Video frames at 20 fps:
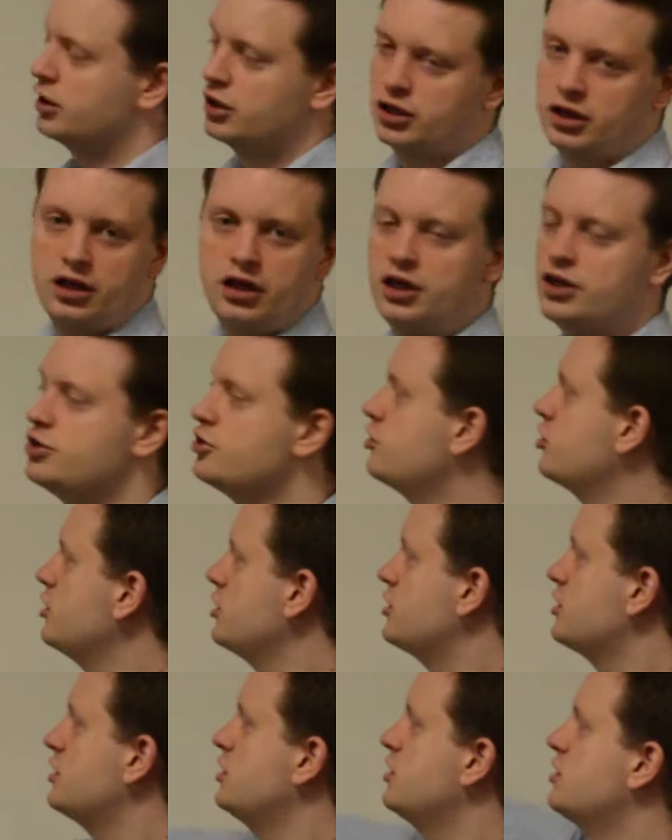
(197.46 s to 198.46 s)
is just
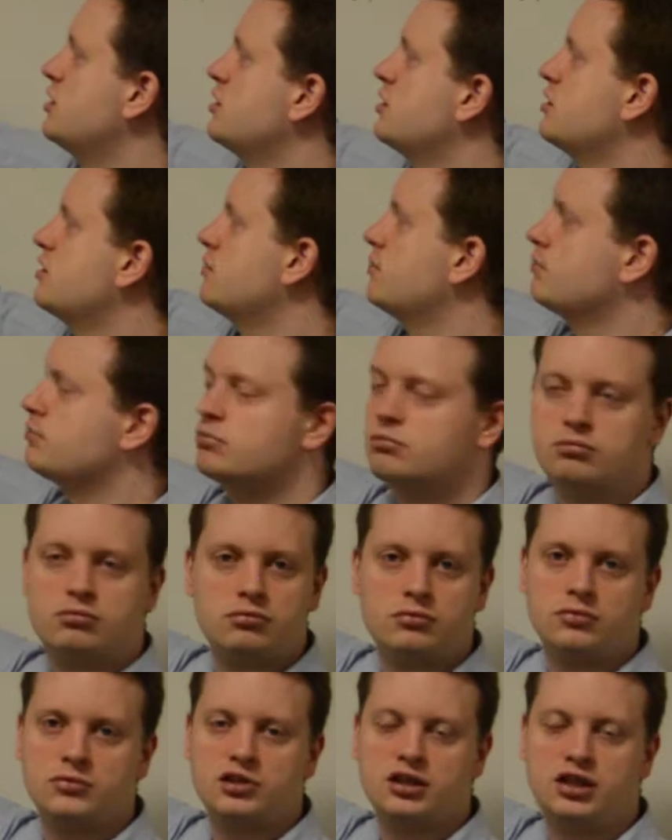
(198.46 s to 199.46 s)
this
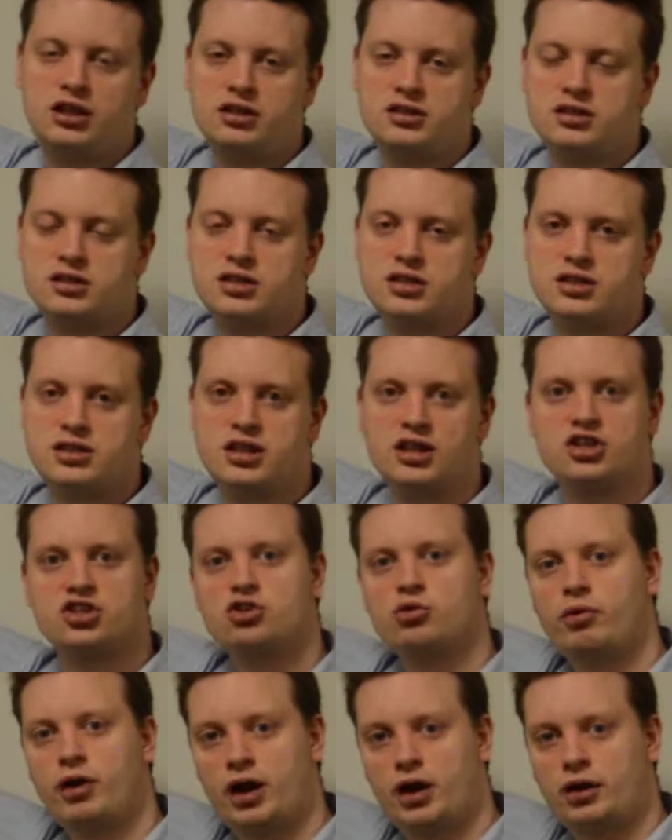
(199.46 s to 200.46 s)
T statistic
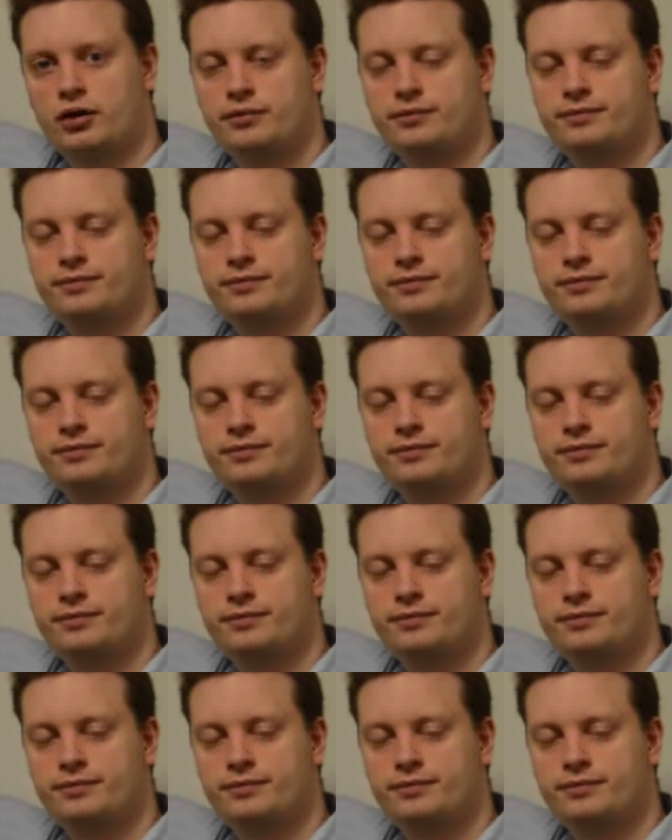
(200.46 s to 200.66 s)
squared.